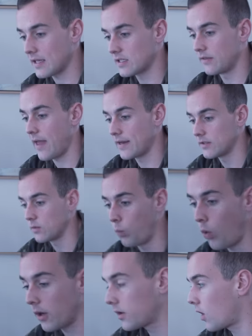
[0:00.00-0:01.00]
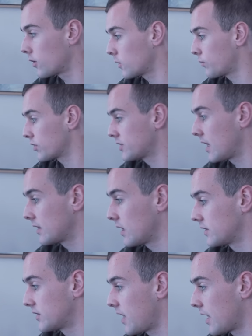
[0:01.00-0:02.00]
yes, that is one hundred percent
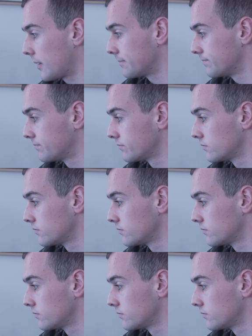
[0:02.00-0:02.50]
a scam.